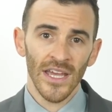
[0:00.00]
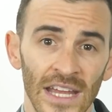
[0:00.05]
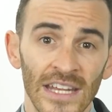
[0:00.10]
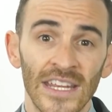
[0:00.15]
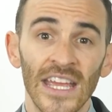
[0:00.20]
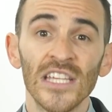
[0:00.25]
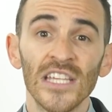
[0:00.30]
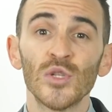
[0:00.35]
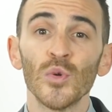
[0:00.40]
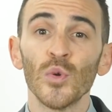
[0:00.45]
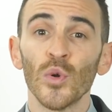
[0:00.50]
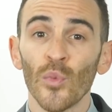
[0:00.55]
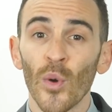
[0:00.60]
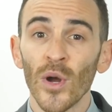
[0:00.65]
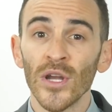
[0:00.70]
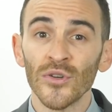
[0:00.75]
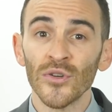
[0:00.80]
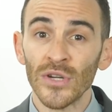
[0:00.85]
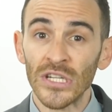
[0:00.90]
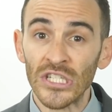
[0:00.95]
in case you were
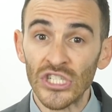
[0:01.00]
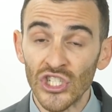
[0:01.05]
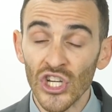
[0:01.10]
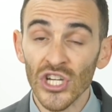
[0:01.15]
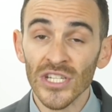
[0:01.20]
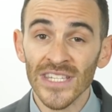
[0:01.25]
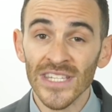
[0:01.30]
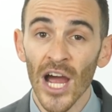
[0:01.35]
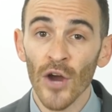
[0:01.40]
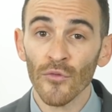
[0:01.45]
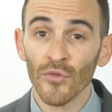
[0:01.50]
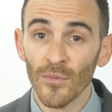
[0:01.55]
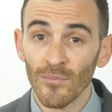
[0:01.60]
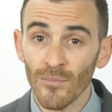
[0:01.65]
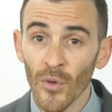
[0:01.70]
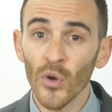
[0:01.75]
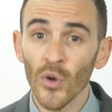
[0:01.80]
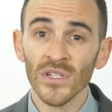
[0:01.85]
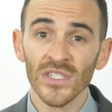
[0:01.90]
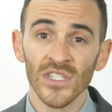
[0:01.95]
wondering just how
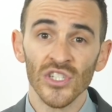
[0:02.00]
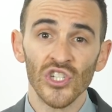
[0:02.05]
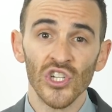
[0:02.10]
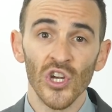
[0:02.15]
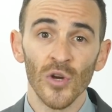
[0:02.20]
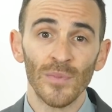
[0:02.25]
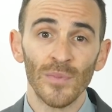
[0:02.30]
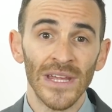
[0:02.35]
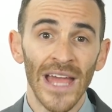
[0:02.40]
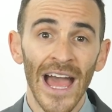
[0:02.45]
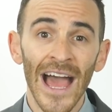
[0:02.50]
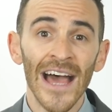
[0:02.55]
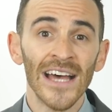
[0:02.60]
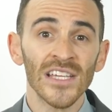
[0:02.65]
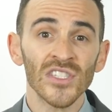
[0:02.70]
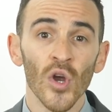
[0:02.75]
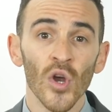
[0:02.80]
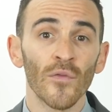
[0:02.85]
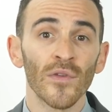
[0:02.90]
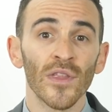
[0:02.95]
remorse the GOP
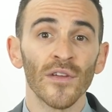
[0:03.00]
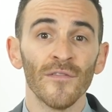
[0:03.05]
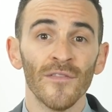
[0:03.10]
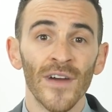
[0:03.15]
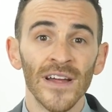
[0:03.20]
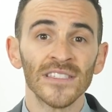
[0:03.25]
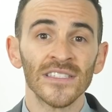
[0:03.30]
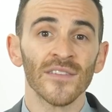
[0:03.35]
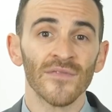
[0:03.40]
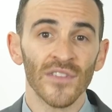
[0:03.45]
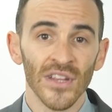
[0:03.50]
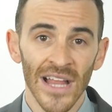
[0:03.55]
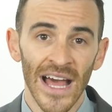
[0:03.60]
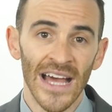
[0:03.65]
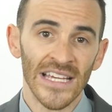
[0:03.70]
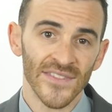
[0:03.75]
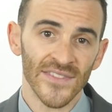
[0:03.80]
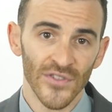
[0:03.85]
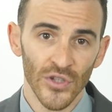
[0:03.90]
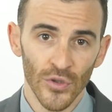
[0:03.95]
has over the events of the
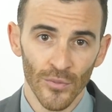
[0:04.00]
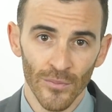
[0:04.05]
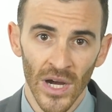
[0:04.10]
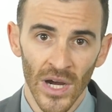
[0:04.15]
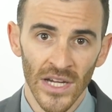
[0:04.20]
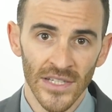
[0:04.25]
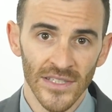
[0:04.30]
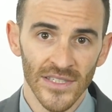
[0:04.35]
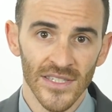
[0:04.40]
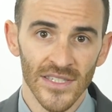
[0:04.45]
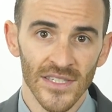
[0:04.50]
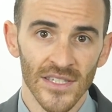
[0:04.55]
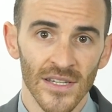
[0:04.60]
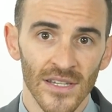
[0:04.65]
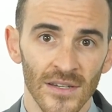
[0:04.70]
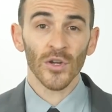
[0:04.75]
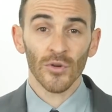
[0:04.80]
last few months.